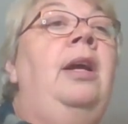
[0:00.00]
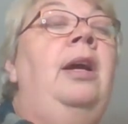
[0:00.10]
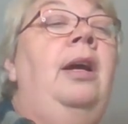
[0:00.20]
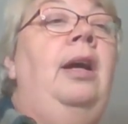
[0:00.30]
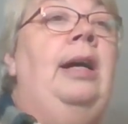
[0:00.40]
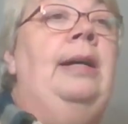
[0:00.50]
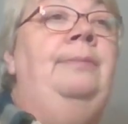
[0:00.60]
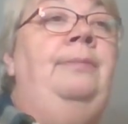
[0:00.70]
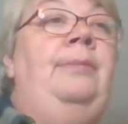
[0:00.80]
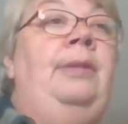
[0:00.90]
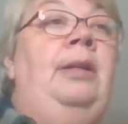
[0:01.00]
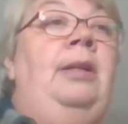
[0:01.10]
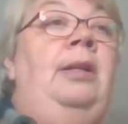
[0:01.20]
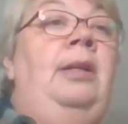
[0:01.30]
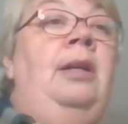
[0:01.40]
Um,
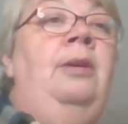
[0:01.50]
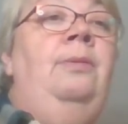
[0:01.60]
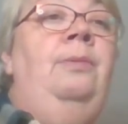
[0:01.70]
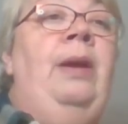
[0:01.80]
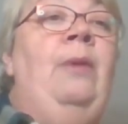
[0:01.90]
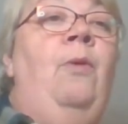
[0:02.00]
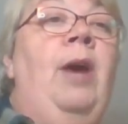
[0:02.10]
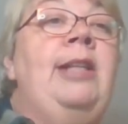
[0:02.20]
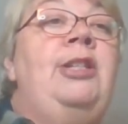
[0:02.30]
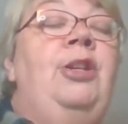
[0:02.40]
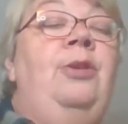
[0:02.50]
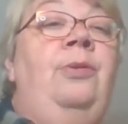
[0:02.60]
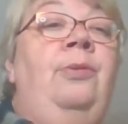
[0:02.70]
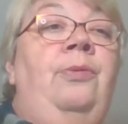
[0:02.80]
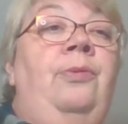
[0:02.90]
we want to